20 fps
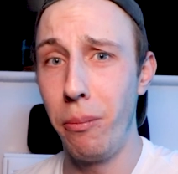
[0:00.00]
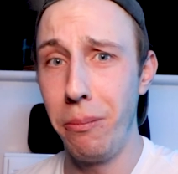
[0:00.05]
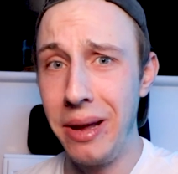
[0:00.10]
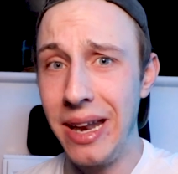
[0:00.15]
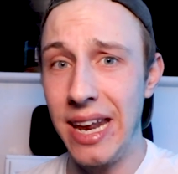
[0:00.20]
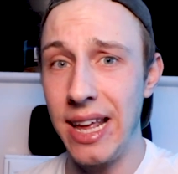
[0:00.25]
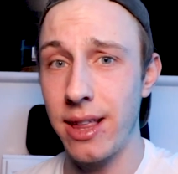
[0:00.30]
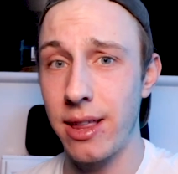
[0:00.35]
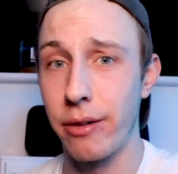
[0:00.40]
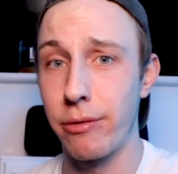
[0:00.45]

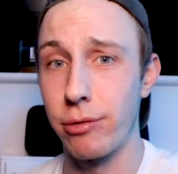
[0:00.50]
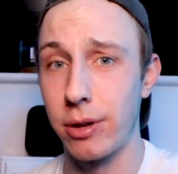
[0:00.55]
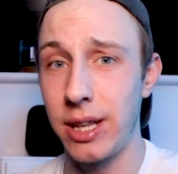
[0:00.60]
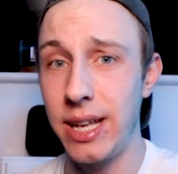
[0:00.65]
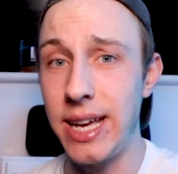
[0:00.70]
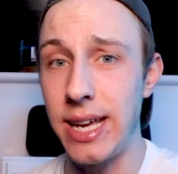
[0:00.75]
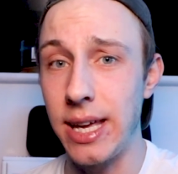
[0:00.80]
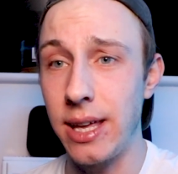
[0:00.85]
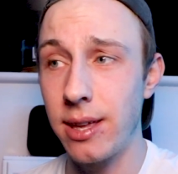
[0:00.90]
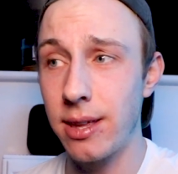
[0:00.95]
minutes of
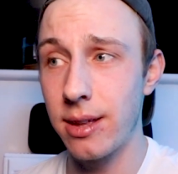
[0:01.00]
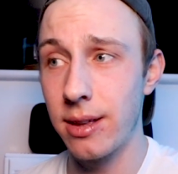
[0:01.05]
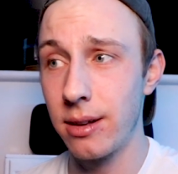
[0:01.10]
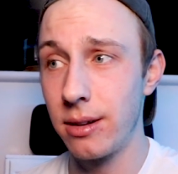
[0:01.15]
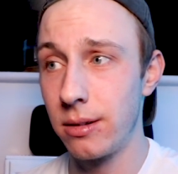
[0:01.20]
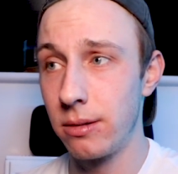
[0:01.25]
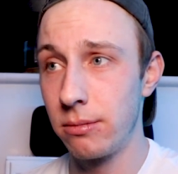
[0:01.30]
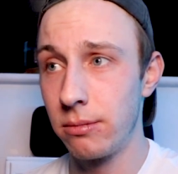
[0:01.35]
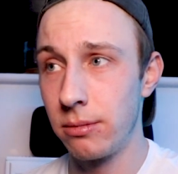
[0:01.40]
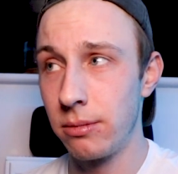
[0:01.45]
release,
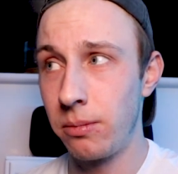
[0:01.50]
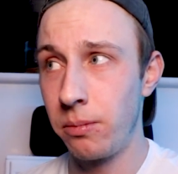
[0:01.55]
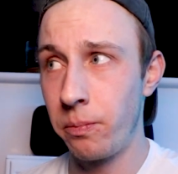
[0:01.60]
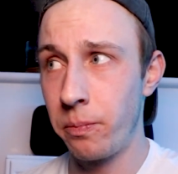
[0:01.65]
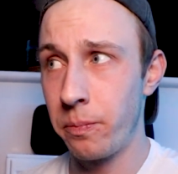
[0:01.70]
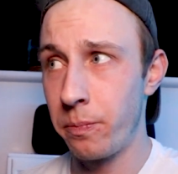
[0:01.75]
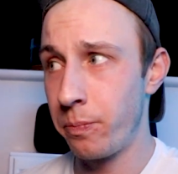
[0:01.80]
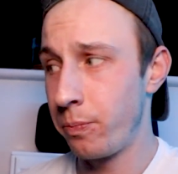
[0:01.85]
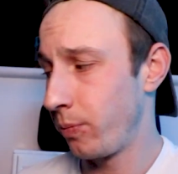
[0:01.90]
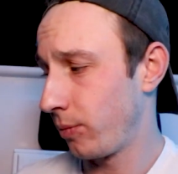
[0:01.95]

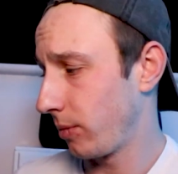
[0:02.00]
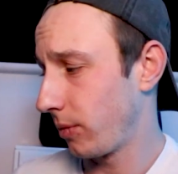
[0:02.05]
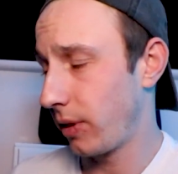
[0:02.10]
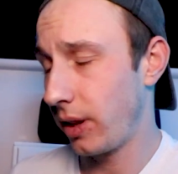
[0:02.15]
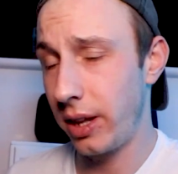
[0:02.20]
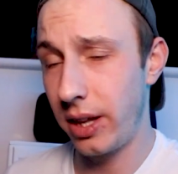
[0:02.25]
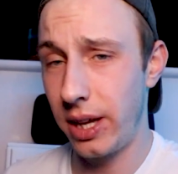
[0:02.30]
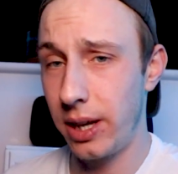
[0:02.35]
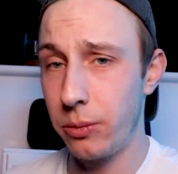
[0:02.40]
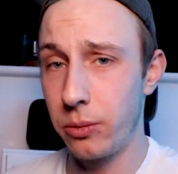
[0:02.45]

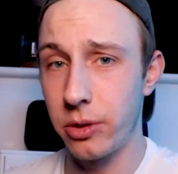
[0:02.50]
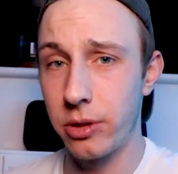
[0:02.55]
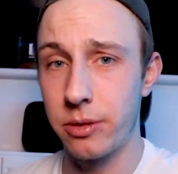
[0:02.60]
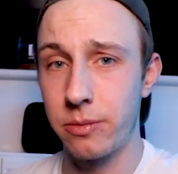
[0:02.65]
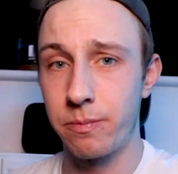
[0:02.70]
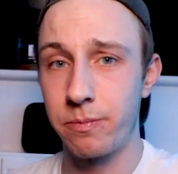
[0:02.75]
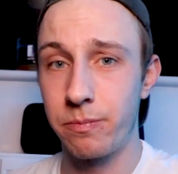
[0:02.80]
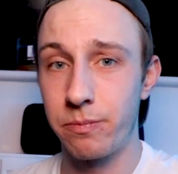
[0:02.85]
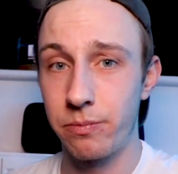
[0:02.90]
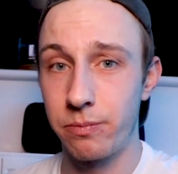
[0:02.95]
it was,
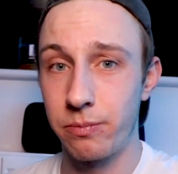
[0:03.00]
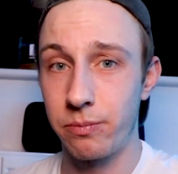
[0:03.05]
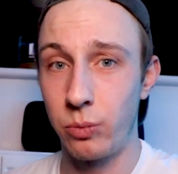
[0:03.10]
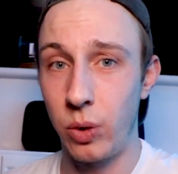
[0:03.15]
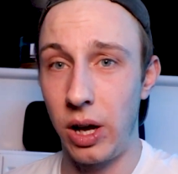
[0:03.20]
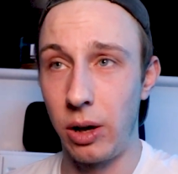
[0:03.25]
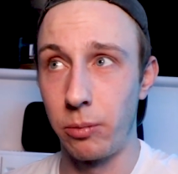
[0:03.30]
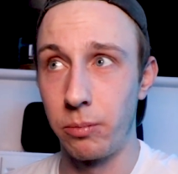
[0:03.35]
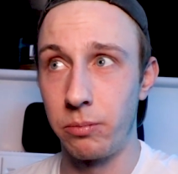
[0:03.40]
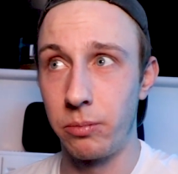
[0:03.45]

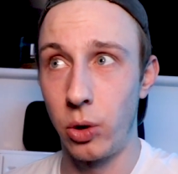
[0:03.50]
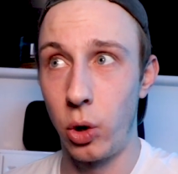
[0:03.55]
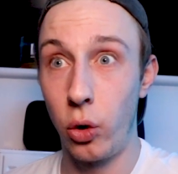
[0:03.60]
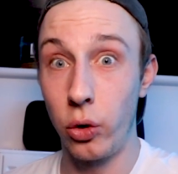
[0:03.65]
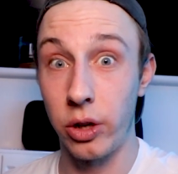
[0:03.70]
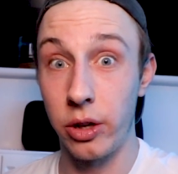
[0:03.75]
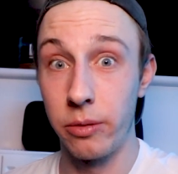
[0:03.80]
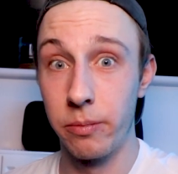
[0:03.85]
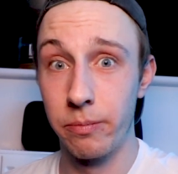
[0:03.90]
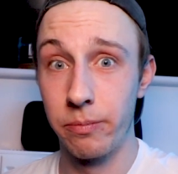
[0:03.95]
well,
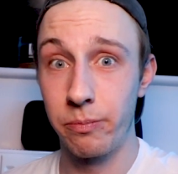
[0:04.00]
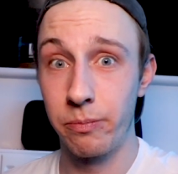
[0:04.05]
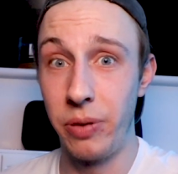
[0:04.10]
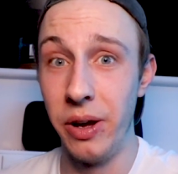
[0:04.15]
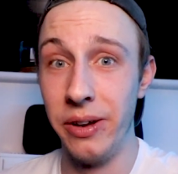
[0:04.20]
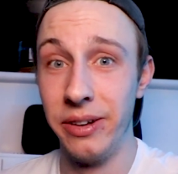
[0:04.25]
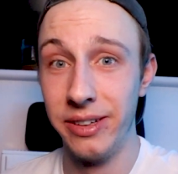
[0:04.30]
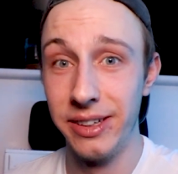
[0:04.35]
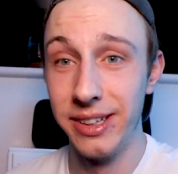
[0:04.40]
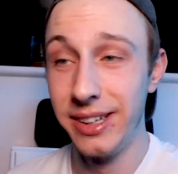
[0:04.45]
ordered.
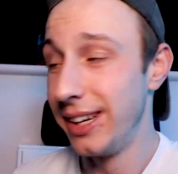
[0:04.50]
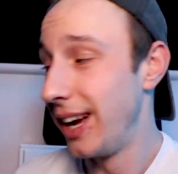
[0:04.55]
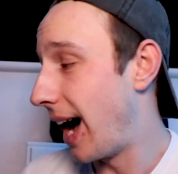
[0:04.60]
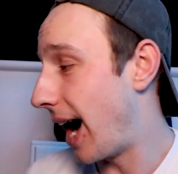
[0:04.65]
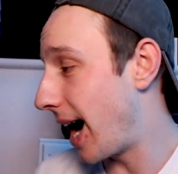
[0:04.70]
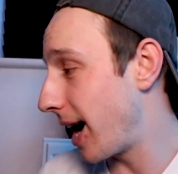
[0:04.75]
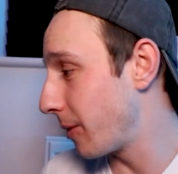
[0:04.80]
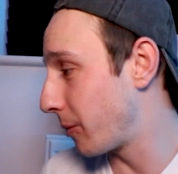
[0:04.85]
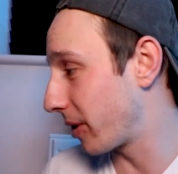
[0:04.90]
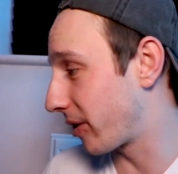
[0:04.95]

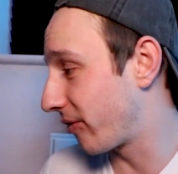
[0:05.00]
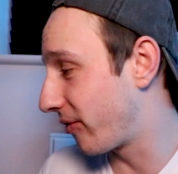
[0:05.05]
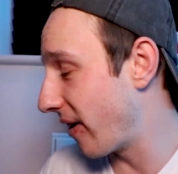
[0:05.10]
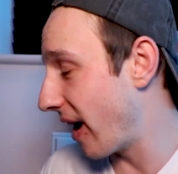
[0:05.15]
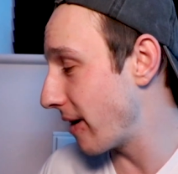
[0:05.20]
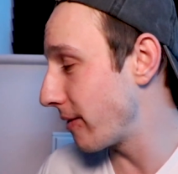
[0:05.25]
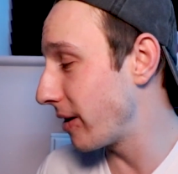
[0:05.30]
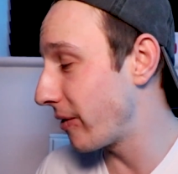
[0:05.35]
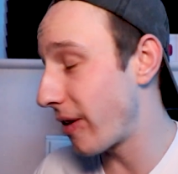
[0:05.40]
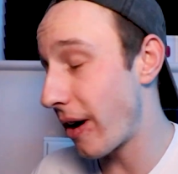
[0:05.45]
I was
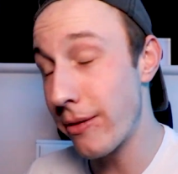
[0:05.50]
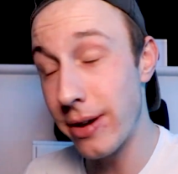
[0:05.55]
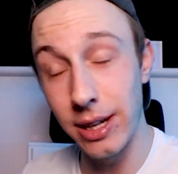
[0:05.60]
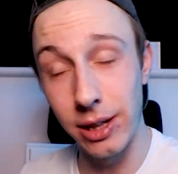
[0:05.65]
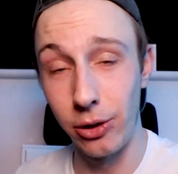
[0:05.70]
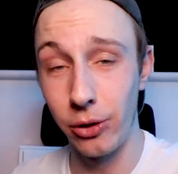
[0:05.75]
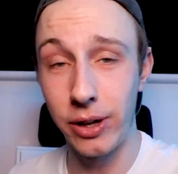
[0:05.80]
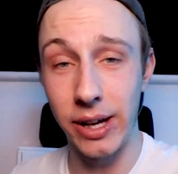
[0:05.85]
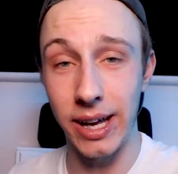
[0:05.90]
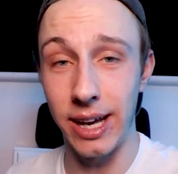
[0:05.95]
very, very
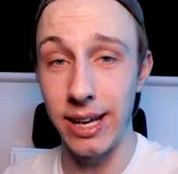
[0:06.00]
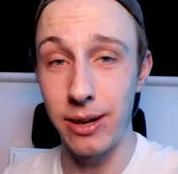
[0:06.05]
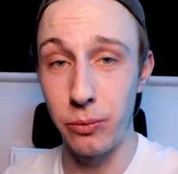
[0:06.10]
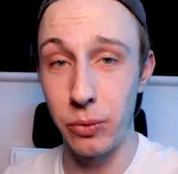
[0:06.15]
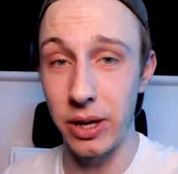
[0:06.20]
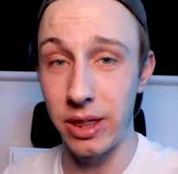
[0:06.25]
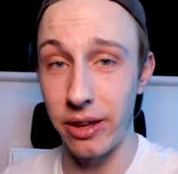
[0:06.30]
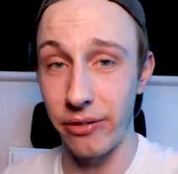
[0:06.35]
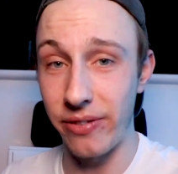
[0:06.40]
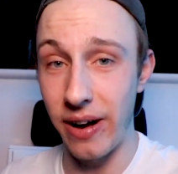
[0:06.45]
lucky
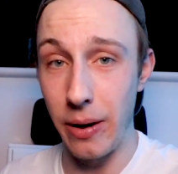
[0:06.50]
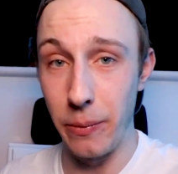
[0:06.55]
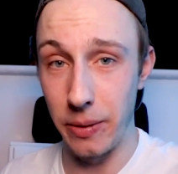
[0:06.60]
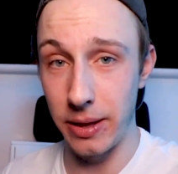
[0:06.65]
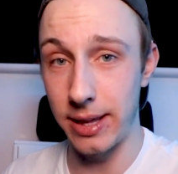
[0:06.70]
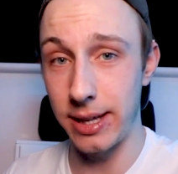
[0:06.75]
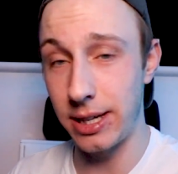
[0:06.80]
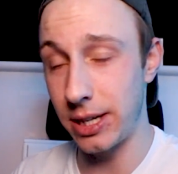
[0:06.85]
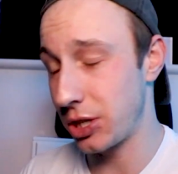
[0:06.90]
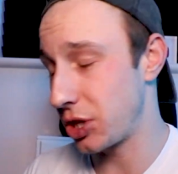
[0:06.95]
with the
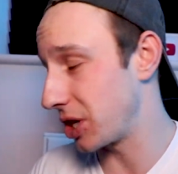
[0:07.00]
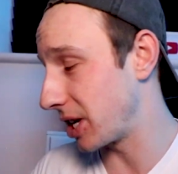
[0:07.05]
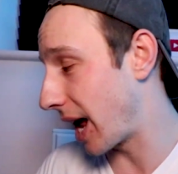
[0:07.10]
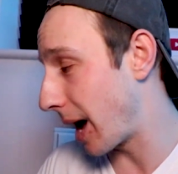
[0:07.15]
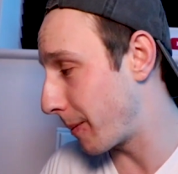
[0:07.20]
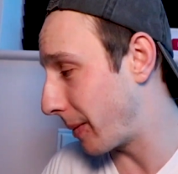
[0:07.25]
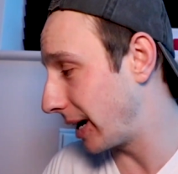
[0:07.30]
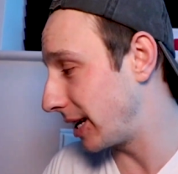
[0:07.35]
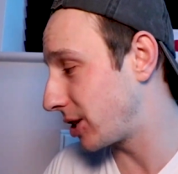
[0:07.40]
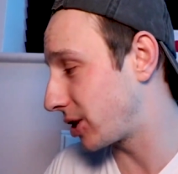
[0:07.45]
Founders Edition. I
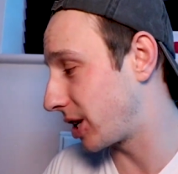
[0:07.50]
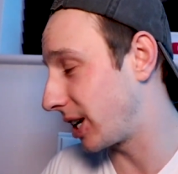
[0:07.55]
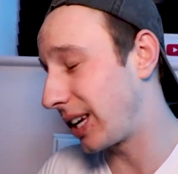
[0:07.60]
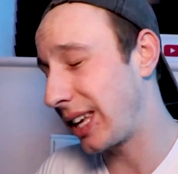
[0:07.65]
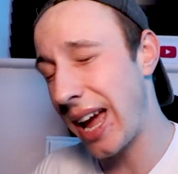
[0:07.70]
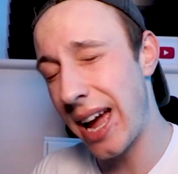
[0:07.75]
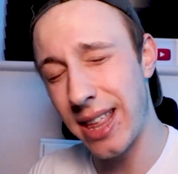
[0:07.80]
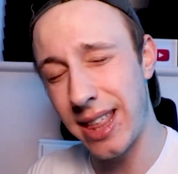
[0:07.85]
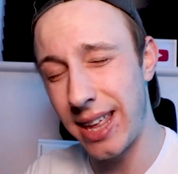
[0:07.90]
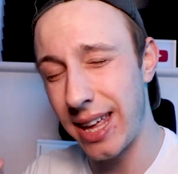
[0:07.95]
managed to
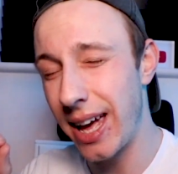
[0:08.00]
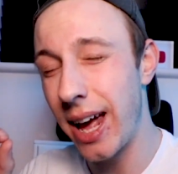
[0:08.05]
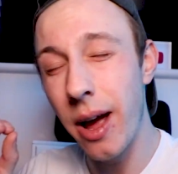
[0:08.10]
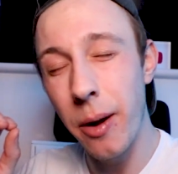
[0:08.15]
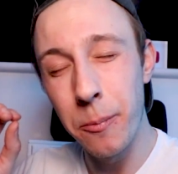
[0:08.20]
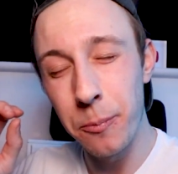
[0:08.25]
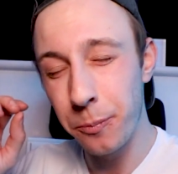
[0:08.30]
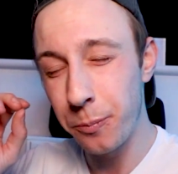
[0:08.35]
get it